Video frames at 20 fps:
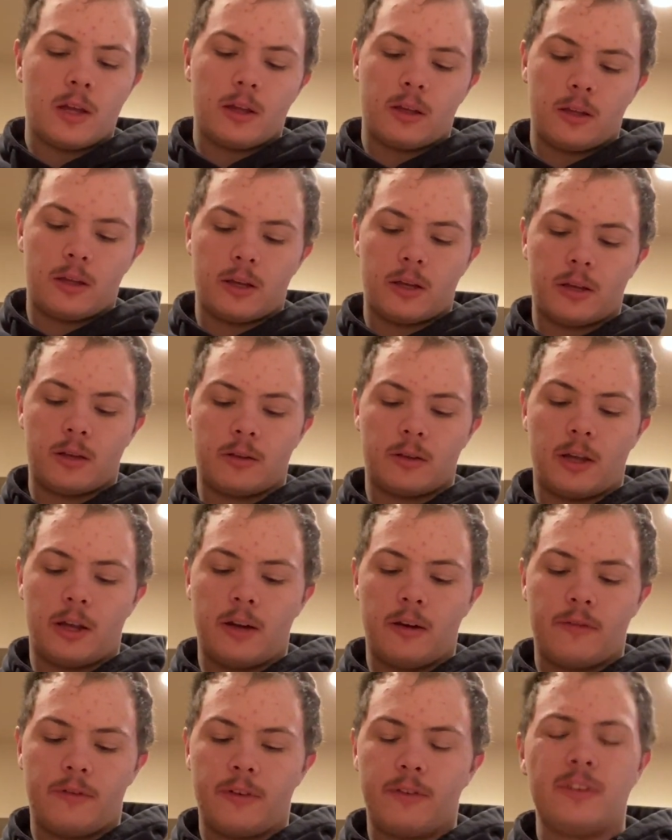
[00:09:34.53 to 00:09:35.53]
yeah,
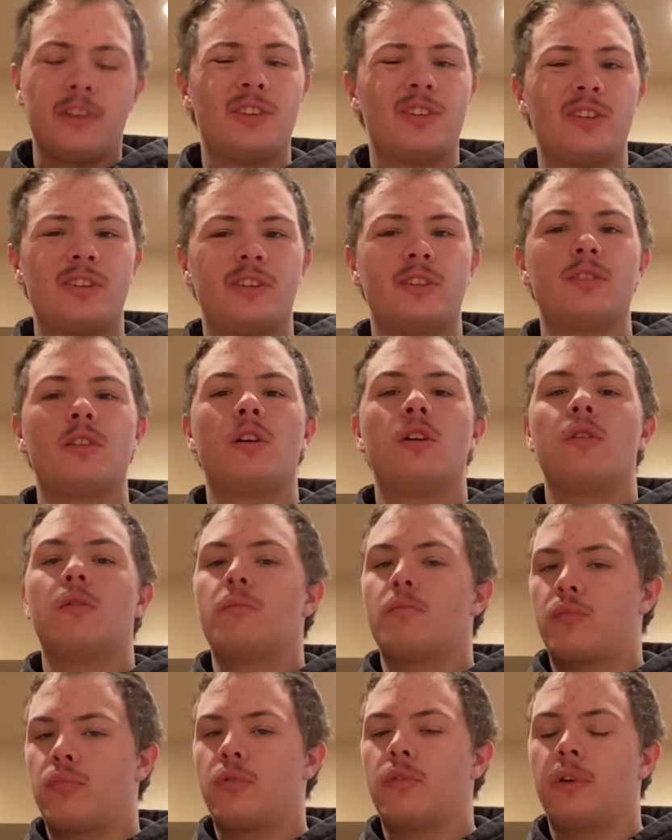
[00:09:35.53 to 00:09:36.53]
950 Gs,
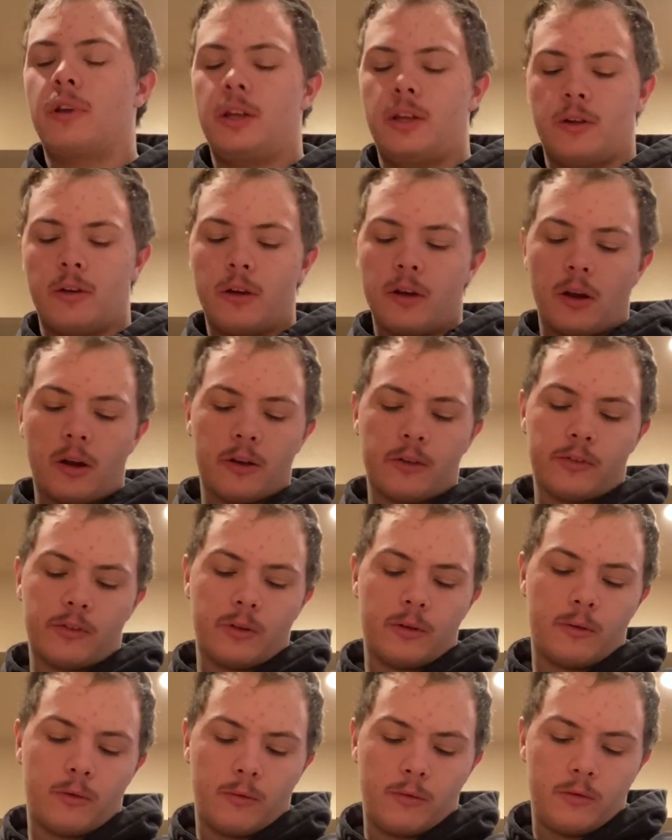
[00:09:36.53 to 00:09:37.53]
pretty good on his
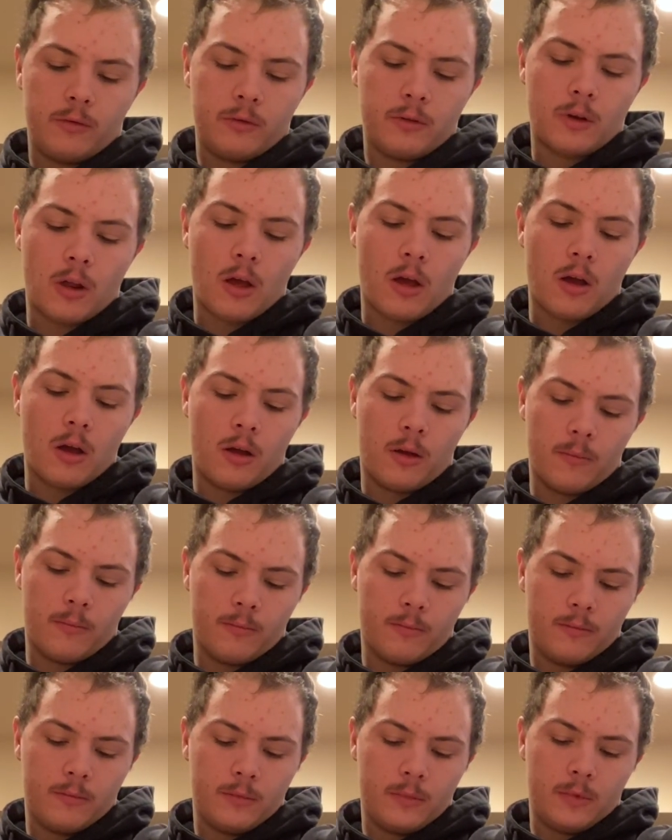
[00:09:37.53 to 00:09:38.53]
own. A
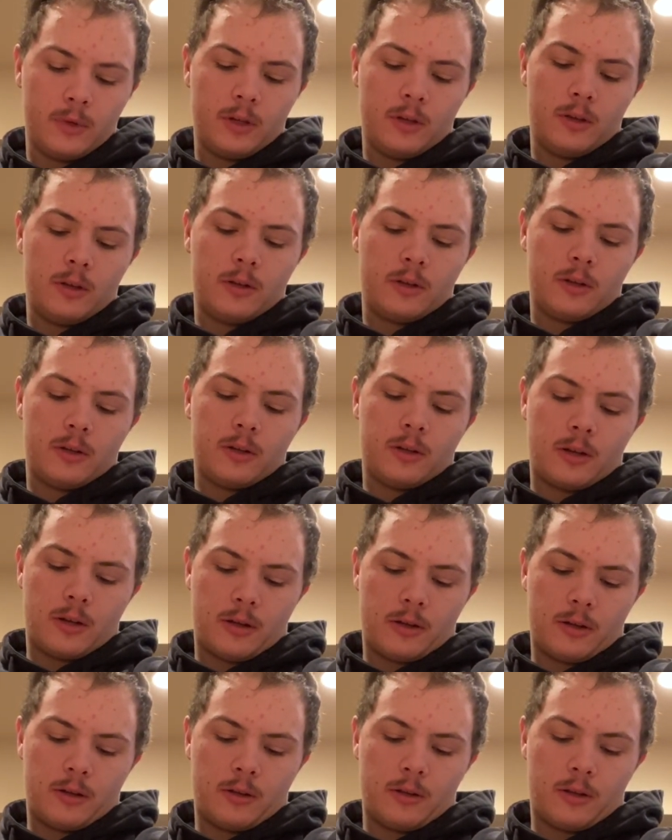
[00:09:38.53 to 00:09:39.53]

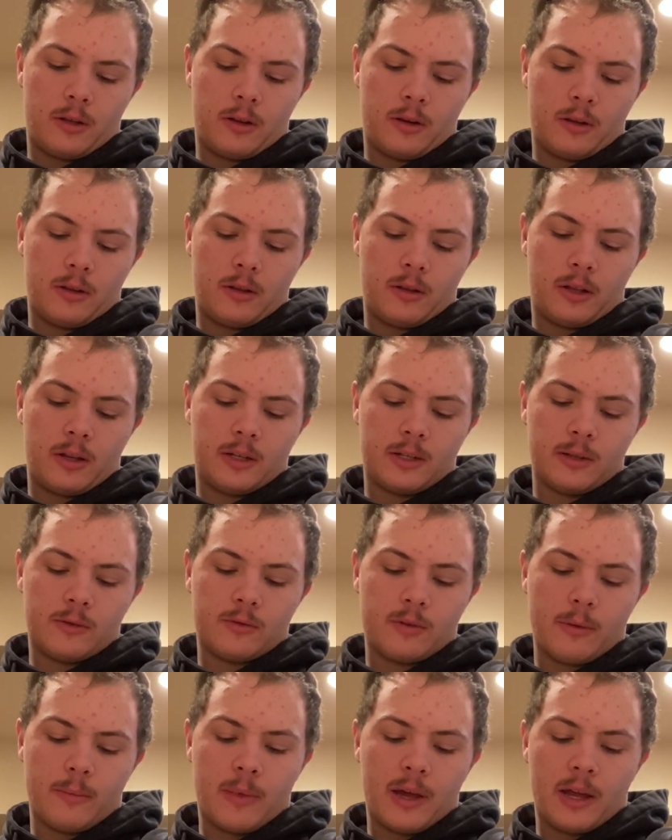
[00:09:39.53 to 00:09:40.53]
lot of times
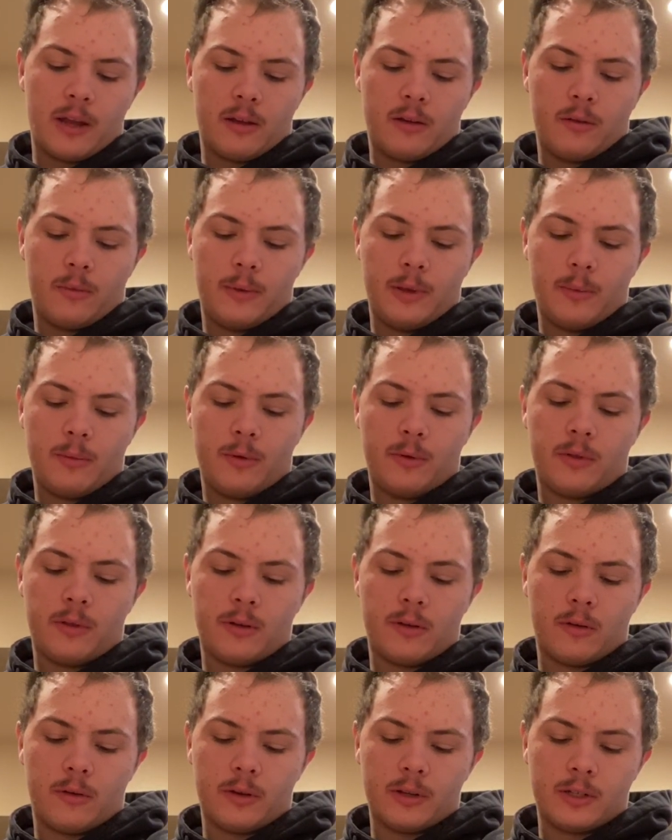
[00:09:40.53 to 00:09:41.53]
when I battle people,
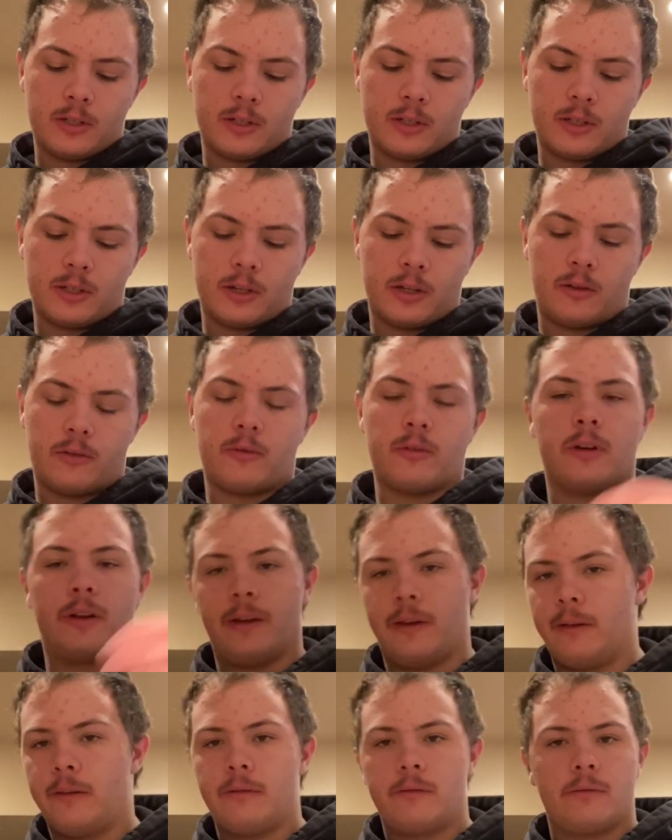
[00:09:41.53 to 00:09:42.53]
they're always just like,
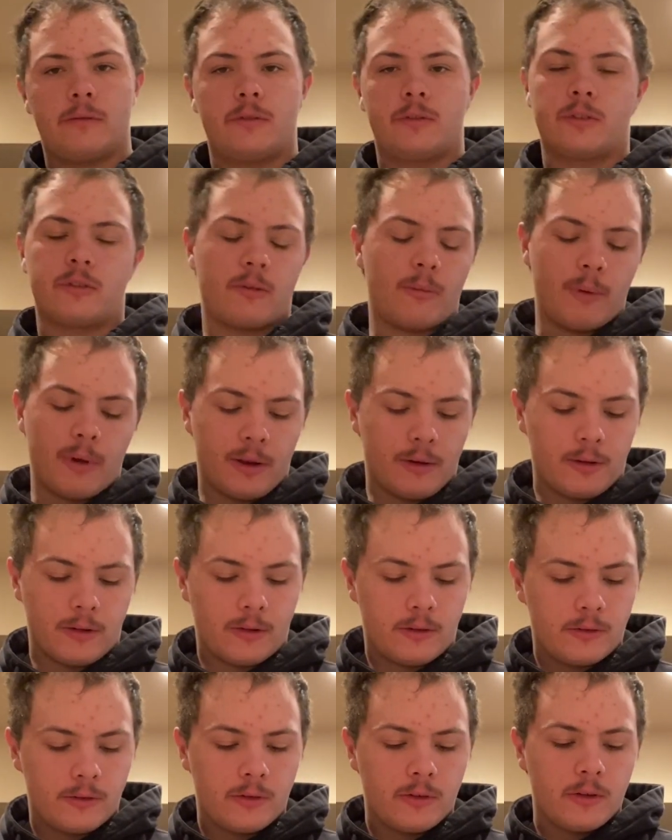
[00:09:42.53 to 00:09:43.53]
great, it's
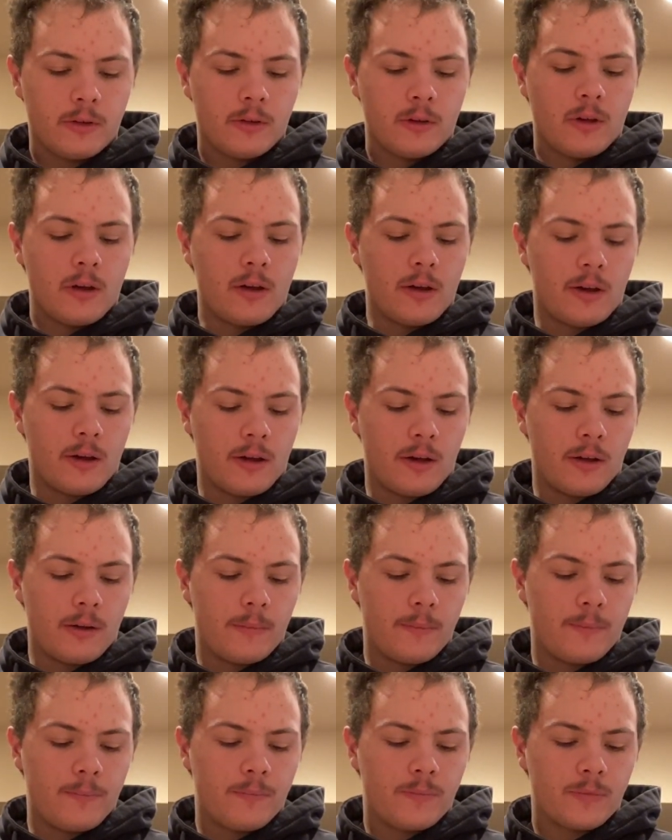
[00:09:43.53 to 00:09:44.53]
Commandix.
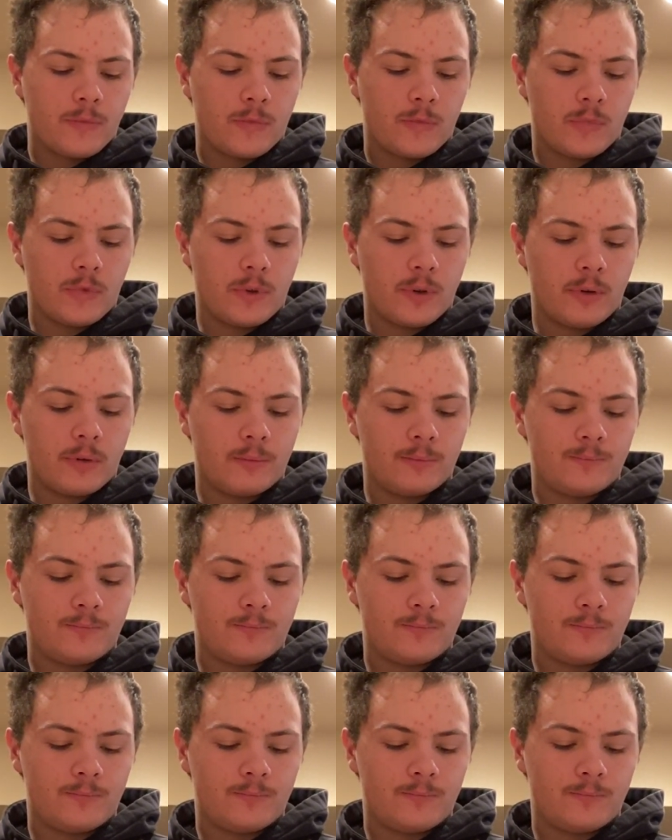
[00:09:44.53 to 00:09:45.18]
So